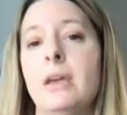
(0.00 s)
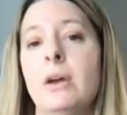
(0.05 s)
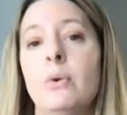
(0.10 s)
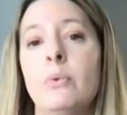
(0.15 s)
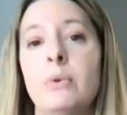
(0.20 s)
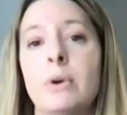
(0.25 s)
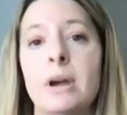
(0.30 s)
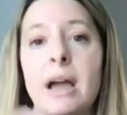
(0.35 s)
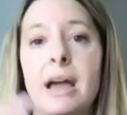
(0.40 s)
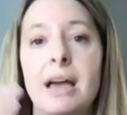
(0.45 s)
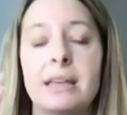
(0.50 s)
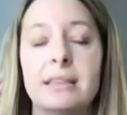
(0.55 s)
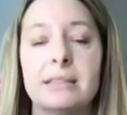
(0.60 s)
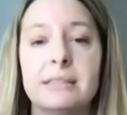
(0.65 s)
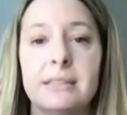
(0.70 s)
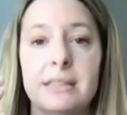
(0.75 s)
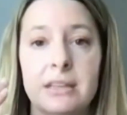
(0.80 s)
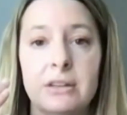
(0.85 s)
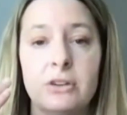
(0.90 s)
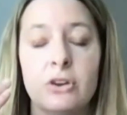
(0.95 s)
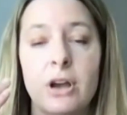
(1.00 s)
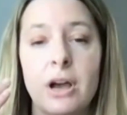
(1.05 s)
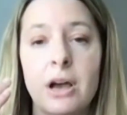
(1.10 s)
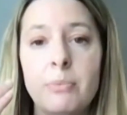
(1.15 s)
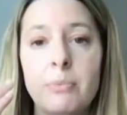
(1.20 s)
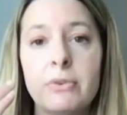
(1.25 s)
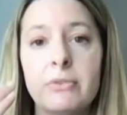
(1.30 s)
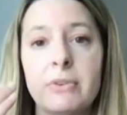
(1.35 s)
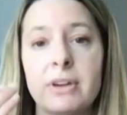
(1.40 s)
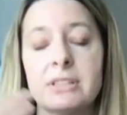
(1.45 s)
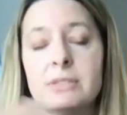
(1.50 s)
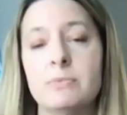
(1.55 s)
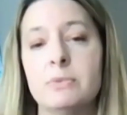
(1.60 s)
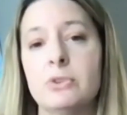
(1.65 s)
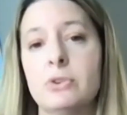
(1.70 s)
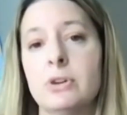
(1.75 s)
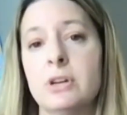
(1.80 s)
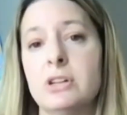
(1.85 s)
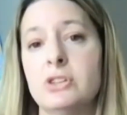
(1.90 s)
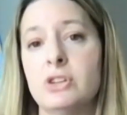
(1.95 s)
Whereas in your upper
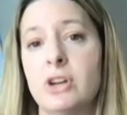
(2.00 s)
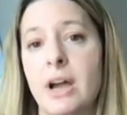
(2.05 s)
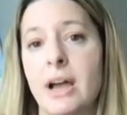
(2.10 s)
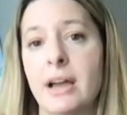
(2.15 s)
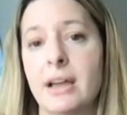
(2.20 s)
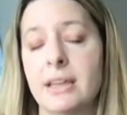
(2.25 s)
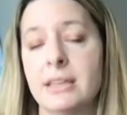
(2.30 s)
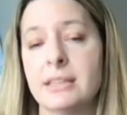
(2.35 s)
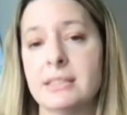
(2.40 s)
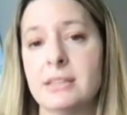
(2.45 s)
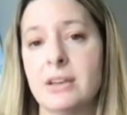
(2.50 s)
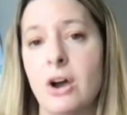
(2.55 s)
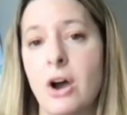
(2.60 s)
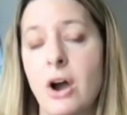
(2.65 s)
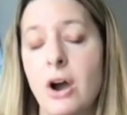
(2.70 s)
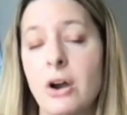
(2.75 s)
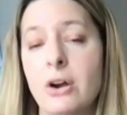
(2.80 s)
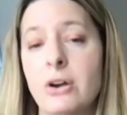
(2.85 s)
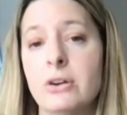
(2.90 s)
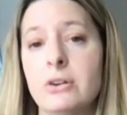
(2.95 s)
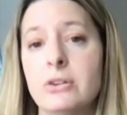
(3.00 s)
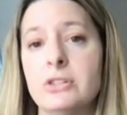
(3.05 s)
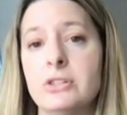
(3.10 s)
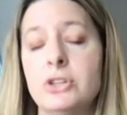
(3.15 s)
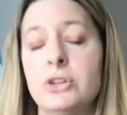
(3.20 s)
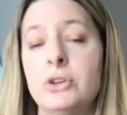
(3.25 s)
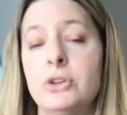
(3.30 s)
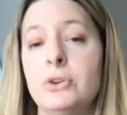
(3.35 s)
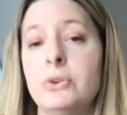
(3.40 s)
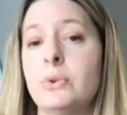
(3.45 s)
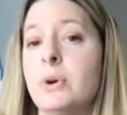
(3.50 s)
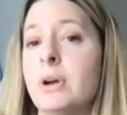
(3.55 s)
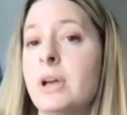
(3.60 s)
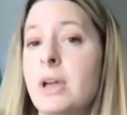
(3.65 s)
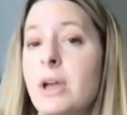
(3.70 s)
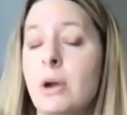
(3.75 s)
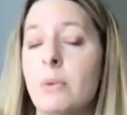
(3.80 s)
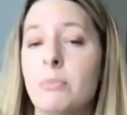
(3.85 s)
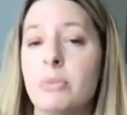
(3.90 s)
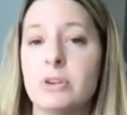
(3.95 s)
respiratory tract, it's harder to
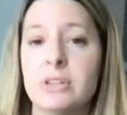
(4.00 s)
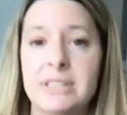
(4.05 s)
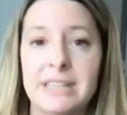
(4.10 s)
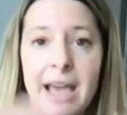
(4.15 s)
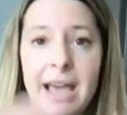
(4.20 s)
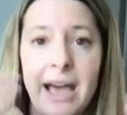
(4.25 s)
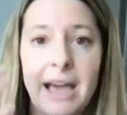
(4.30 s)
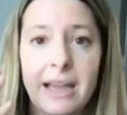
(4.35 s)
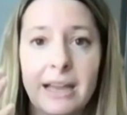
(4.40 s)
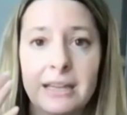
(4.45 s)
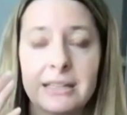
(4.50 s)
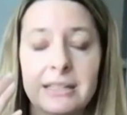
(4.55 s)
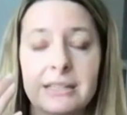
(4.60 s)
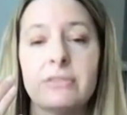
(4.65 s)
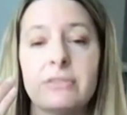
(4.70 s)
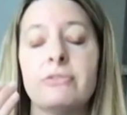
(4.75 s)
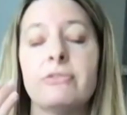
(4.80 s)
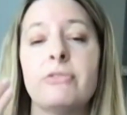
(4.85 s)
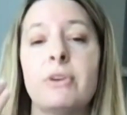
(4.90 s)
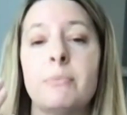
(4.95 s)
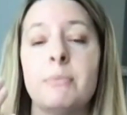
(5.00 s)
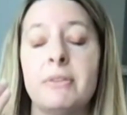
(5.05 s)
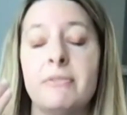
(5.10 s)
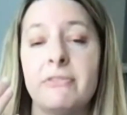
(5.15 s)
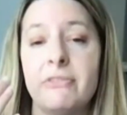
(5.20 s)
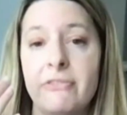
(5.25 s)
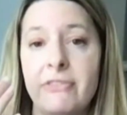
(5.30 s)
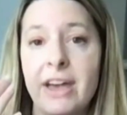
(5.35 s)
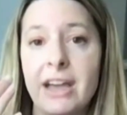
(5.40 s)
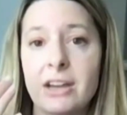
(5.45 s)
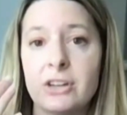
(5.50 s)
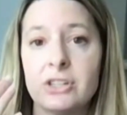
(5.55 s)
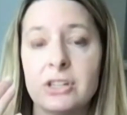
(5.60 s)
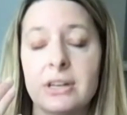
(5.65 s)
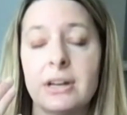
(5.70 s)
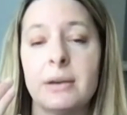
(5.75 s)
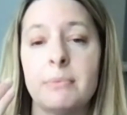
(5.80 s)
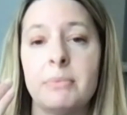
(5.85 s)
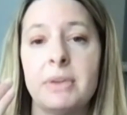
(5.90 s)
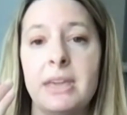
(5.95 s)
protect from
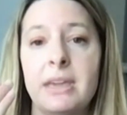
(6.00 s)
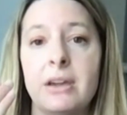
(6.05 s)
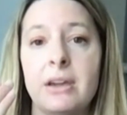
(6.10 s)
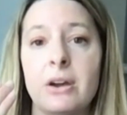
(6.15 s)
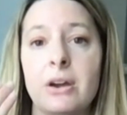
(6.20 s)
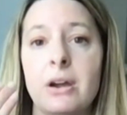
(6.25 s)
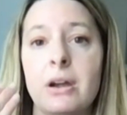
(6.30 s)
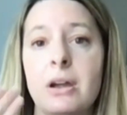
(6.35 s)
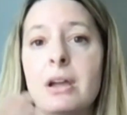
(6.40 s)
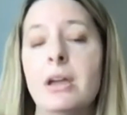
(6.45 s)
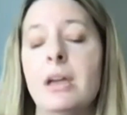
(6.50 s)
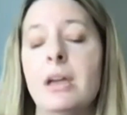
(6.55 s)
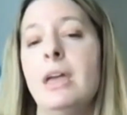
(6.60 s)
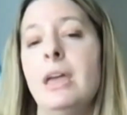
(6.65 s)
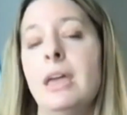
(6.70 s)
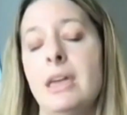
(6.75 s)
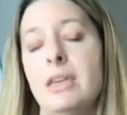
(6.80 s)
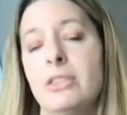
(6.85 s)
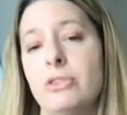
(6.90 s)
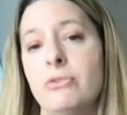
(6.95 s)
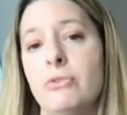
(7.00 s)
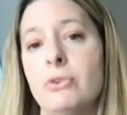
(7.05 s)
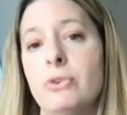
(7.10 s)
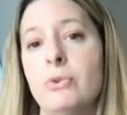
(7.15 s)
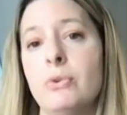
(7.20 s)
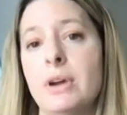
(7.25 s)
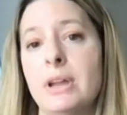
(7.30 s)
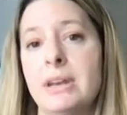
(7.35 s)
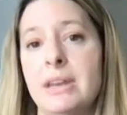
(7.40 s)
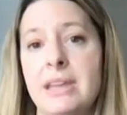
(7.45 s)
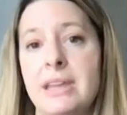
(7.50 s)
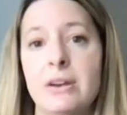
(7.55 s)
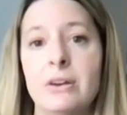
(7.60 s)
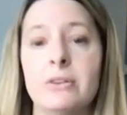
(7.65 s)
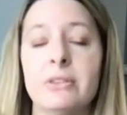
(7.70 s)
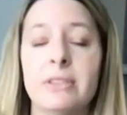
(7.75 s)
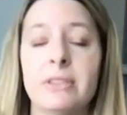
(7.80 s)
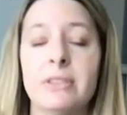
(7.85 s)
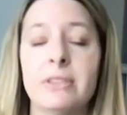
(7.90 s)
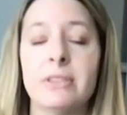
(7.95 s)
infection up here through a
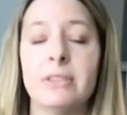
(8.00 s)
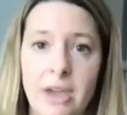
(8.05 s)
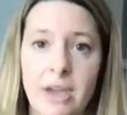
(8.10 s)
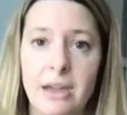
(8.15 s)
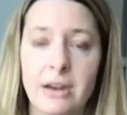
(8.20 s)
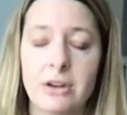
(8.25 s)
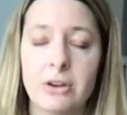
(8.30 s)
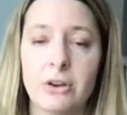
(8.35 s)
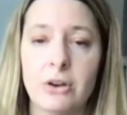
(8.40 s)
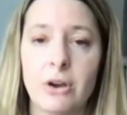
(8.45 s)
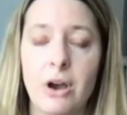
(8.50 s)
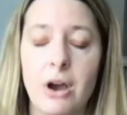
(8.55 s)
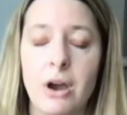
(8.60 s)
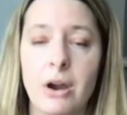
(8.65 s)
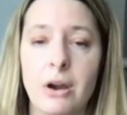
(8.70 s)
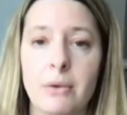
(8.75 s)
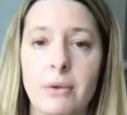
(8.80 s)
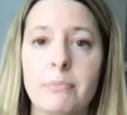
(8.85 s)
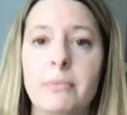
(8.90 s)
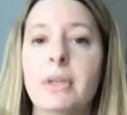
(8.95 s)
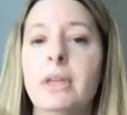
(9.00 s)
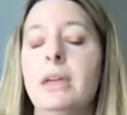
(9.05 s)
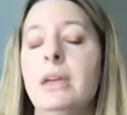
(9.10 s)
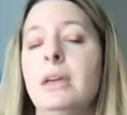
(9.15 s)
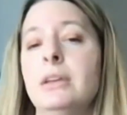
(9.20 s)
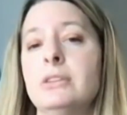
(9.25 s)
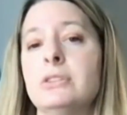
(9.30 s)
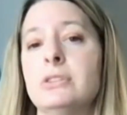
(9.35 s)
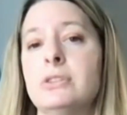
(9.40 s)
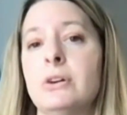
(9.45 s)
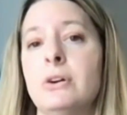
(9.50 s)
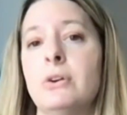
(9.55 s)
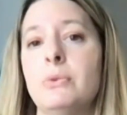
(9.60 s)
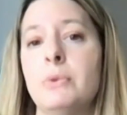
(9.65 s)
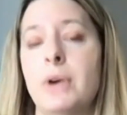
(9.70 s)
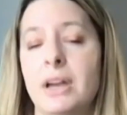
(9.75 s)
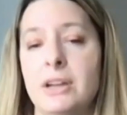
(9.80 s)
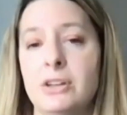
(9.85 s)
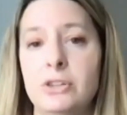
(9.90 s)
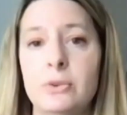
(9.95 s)
needle that you get in your arm.
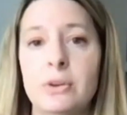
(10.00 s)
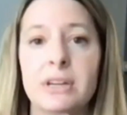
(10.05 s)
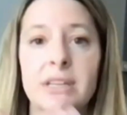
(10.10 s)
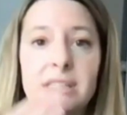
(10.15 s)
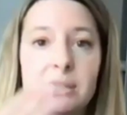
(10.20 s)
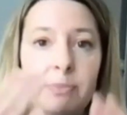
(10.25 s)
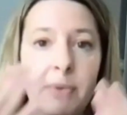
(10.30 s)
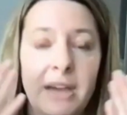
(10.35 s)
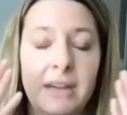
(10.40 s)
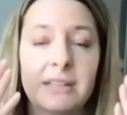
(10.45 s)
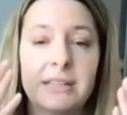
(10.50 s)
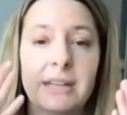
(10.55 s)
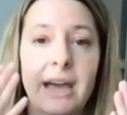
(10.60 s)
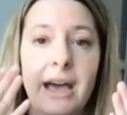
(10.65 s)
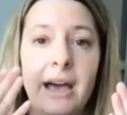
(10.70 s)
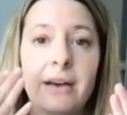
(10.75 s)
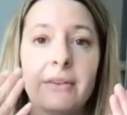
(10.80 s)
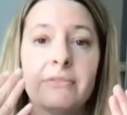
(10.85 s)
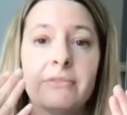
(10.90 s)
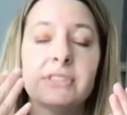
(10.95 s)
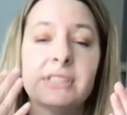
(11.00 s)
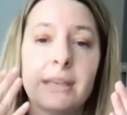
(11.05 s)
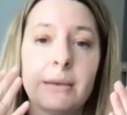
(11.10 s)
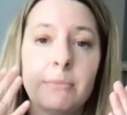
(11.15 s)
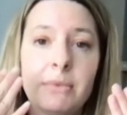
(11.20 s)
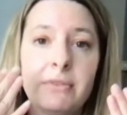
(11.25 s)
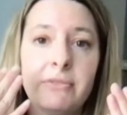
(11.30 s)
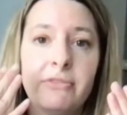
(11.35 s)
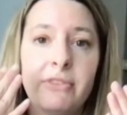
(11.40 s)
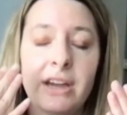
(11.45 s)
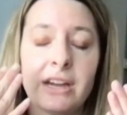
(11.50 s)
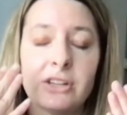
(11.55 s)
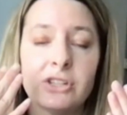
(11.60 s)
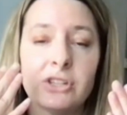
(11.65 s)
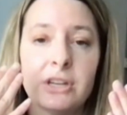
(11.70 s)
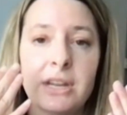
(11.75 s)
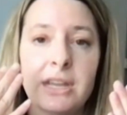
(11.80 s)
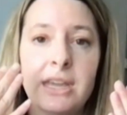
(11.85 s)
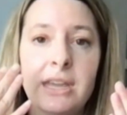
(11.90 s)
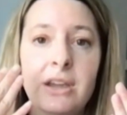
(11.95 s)
So I do expect to have some
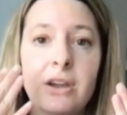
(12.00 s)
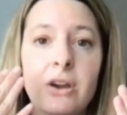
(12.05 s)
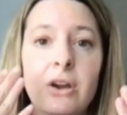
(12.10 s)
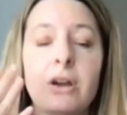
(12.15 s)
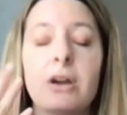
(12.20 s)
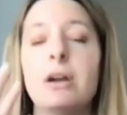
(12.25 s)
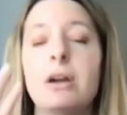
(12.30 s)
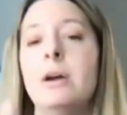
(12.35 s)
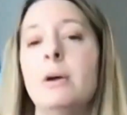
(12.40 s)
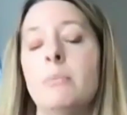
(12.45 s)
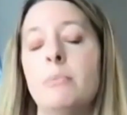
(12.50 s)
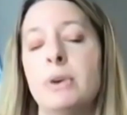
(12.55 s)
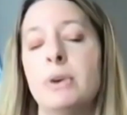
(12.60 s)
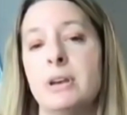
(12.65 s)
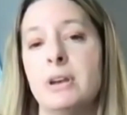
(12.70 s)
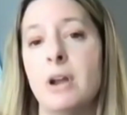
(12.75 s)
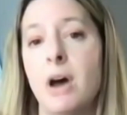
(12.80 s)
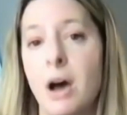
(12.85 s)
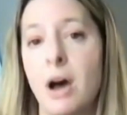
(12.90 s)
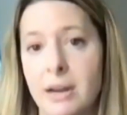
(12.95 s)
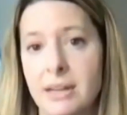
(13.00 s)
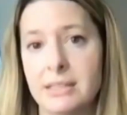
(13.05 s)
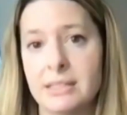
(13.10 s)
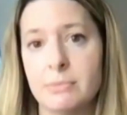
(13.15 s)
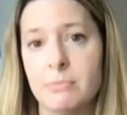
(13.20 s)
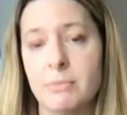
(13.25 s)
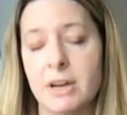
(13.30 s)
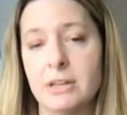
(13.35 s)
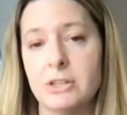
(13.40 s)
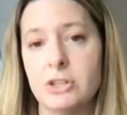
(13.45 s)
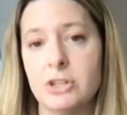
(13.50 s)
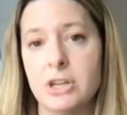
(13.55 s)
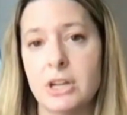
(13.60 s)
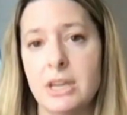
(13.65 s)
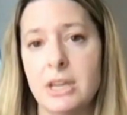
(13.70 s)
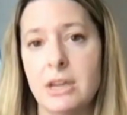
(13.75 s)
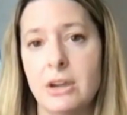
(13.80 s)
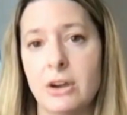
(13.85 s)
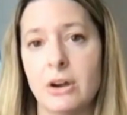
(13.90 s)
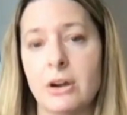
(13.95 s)
infection here, but not as much
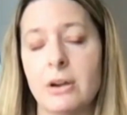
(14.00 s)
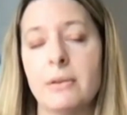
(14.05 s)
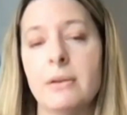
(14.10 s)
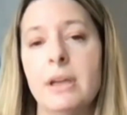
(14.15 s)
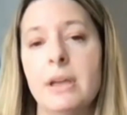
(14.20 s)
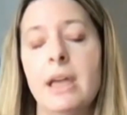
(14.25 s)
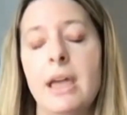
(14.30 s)
here.